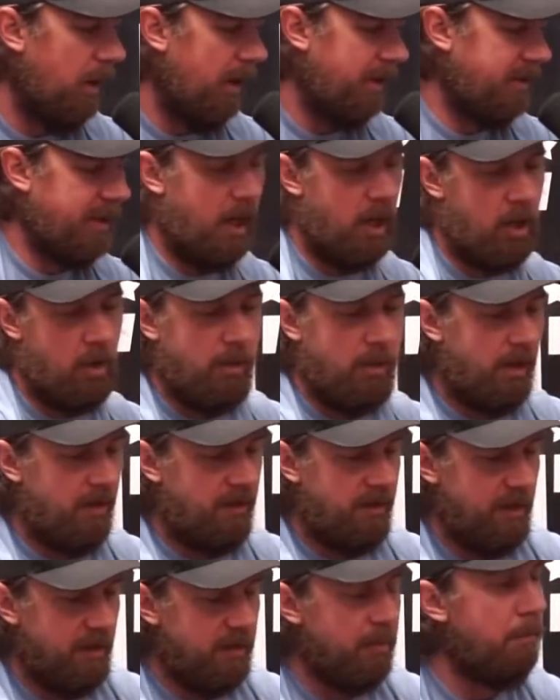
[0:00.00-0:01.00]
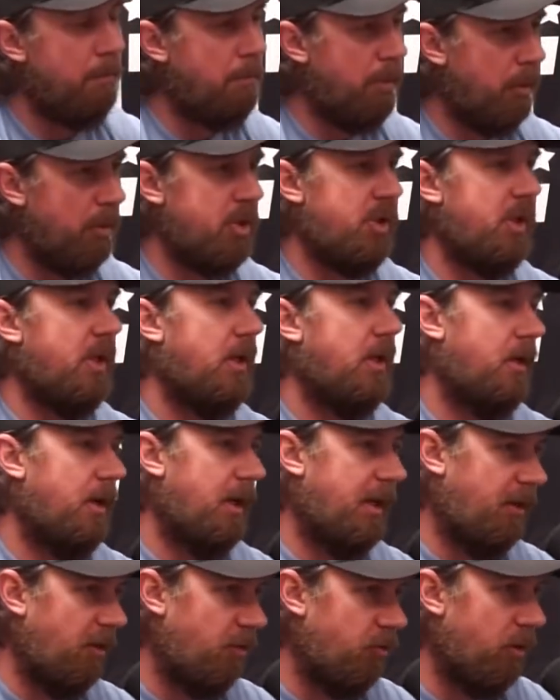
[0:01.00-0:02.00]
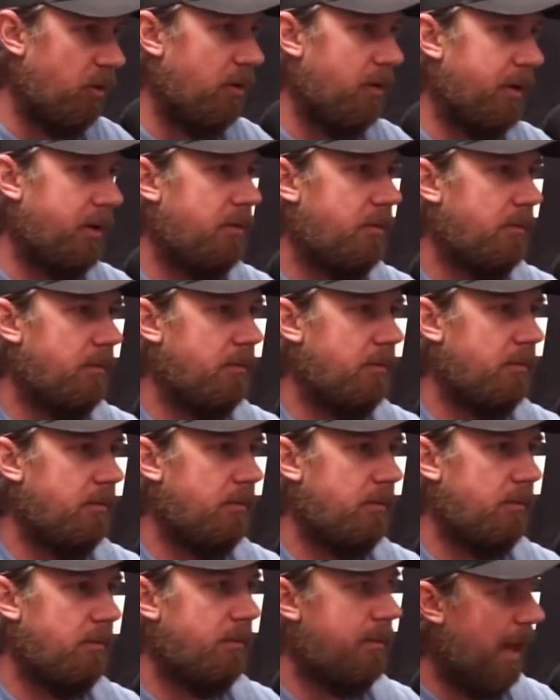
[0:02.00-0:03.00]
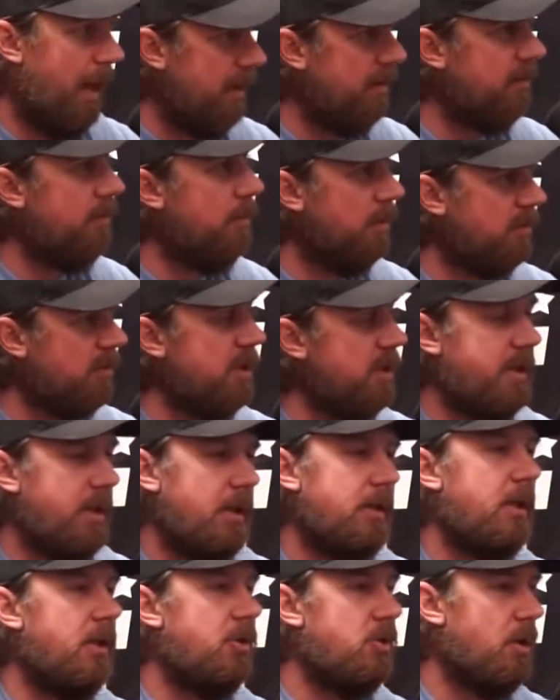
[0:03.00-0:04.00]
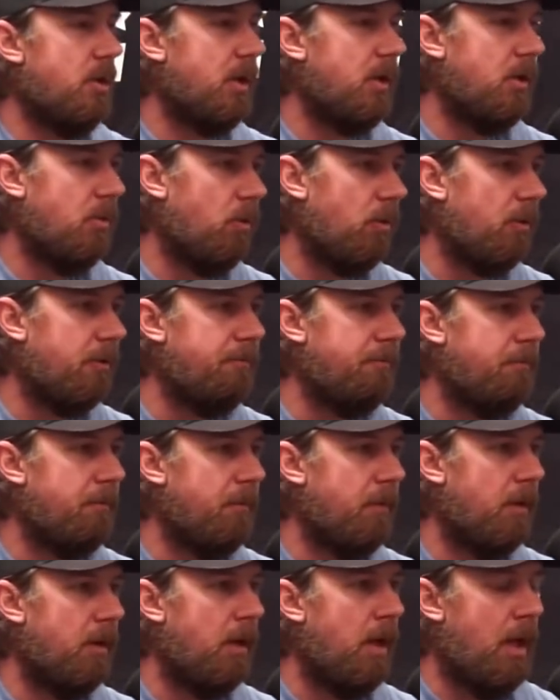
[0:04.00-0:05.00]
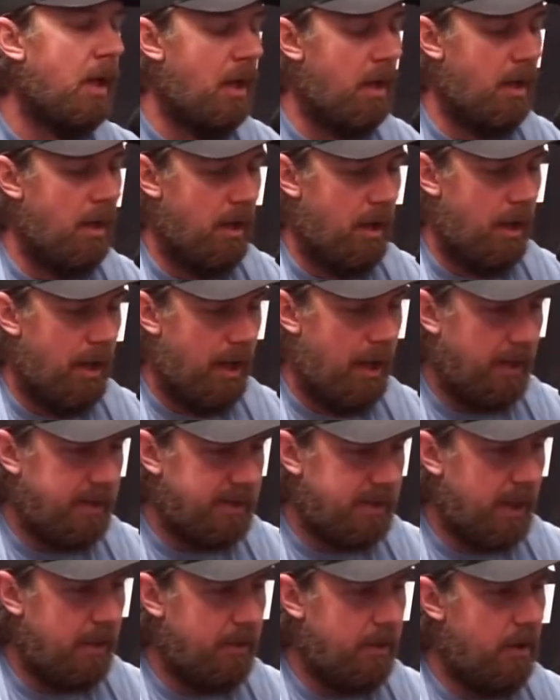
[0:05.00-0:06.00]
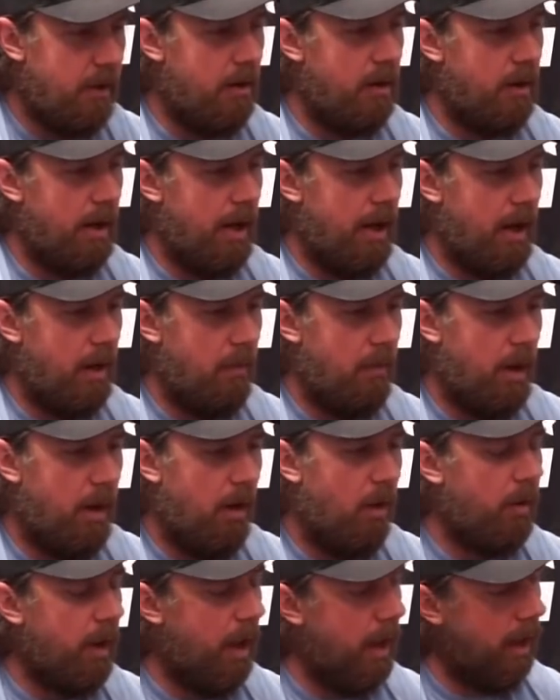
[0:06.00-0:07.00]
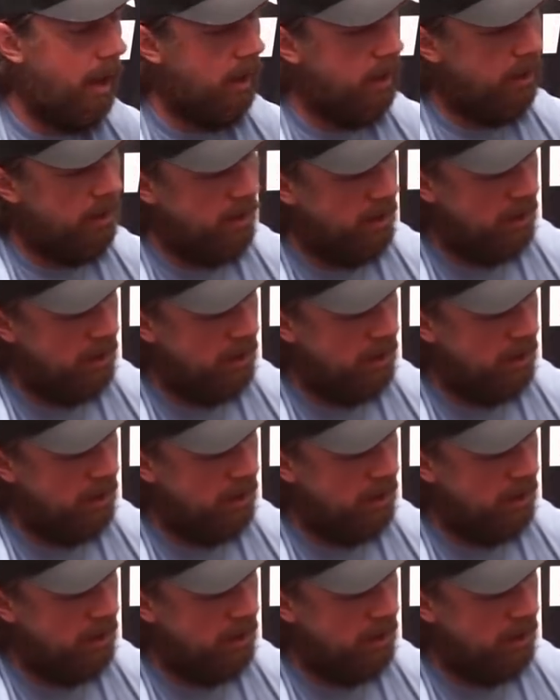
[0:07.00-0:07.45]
It's heroin. It's this. Bullshit. It's adrenaline. That is the most addicting drug in the world. And I sat there and I went, okay,